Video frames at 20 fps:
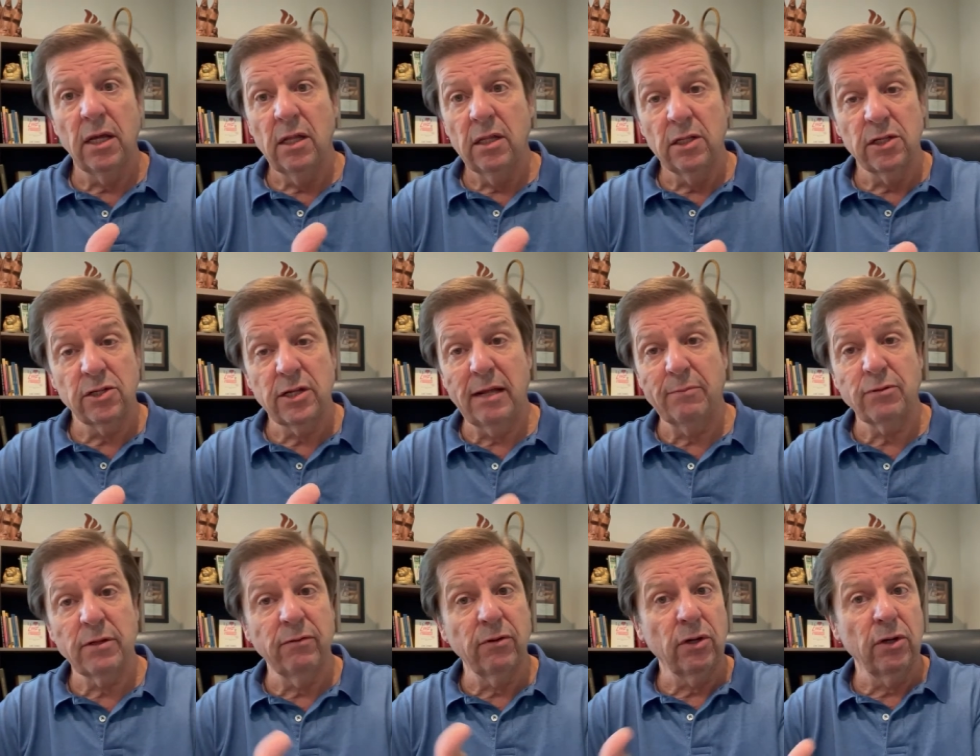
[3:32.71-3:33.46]
the
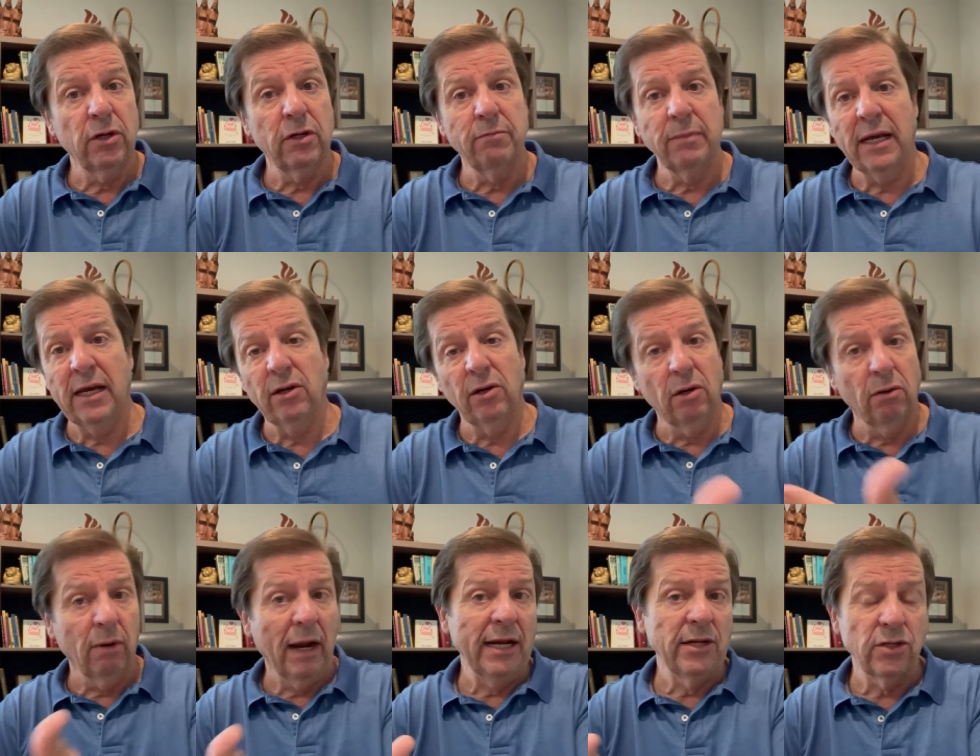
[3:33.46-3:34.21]
steps of a good man or a
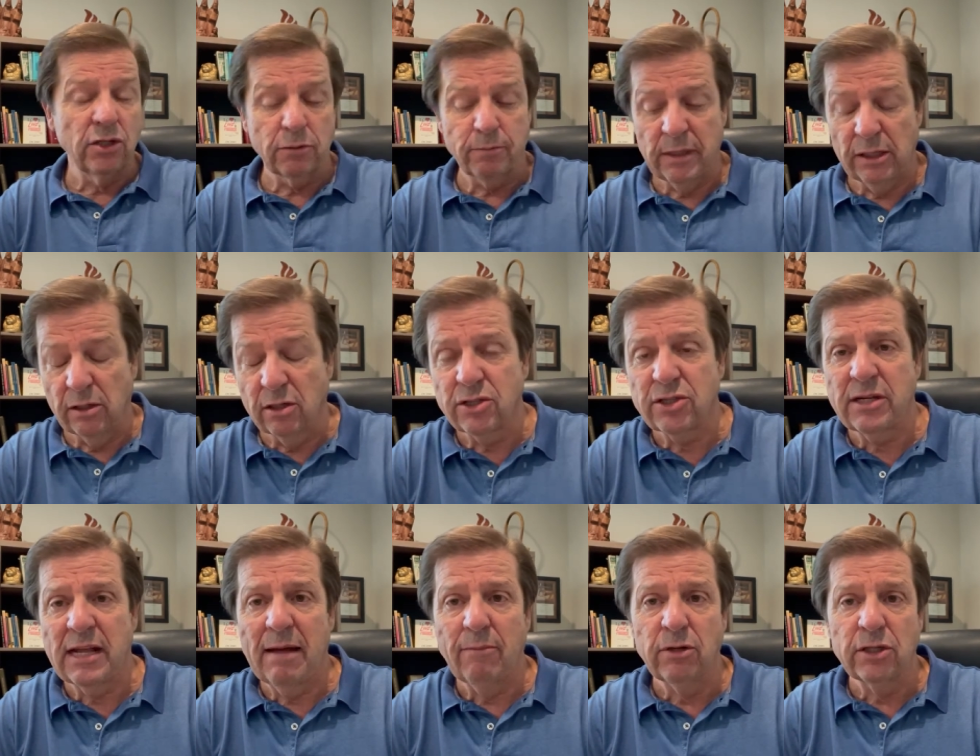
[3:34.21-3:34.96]
righteous man are
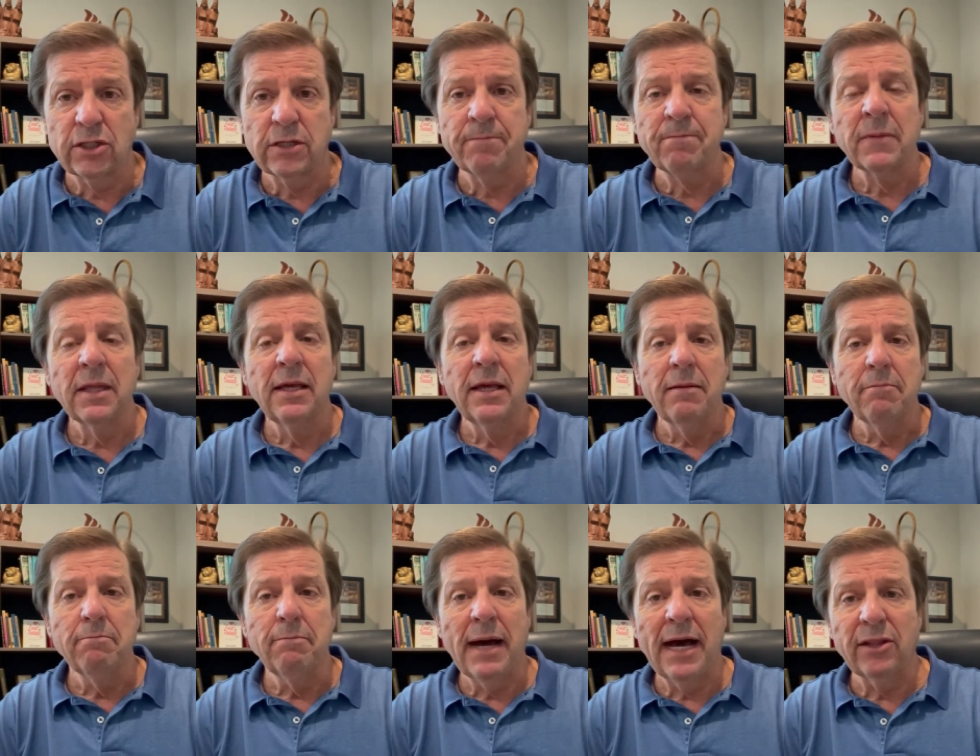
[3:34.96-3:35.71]
established
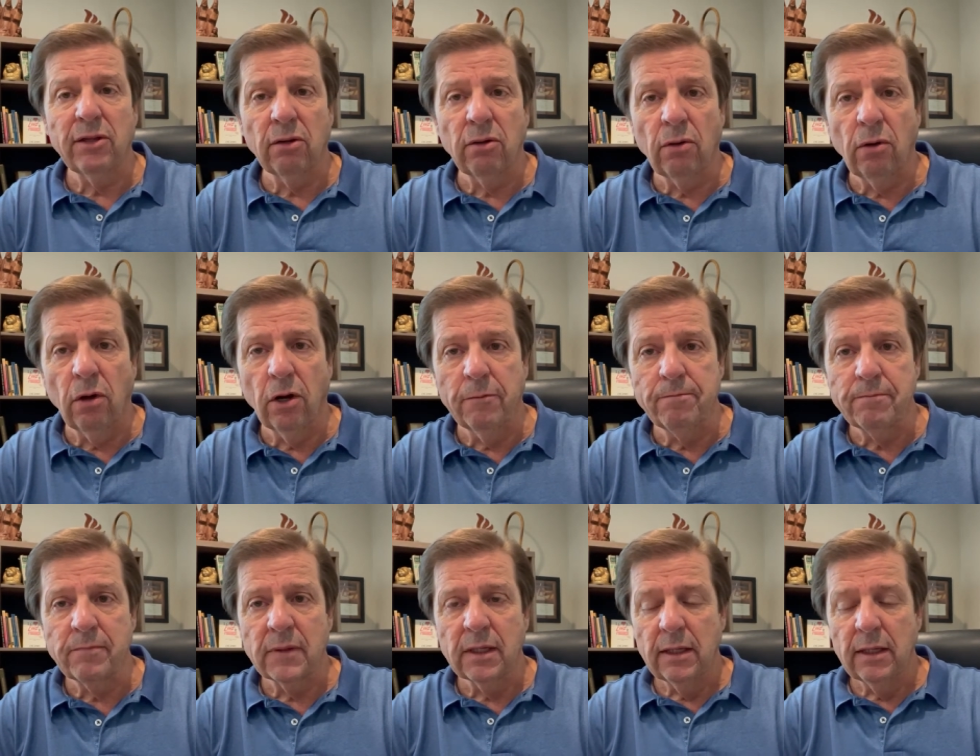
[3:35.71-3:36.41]
by the Lord,